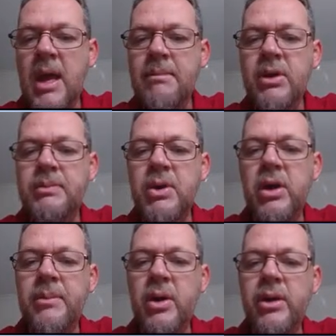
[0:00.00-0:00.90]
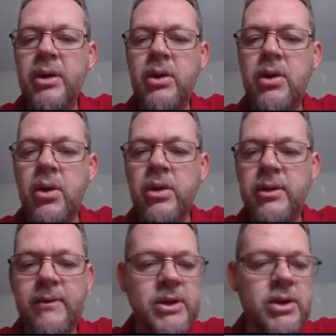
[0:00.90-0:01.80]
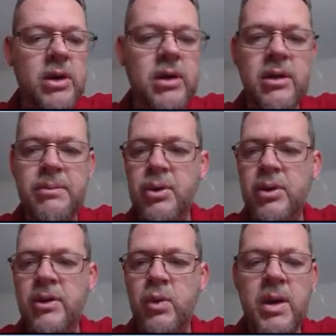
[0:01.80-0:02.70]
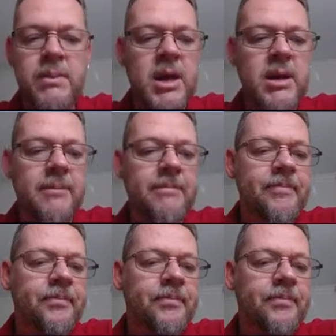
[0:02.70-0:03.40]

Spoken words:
and multiply by the cost of the tiles per square metre.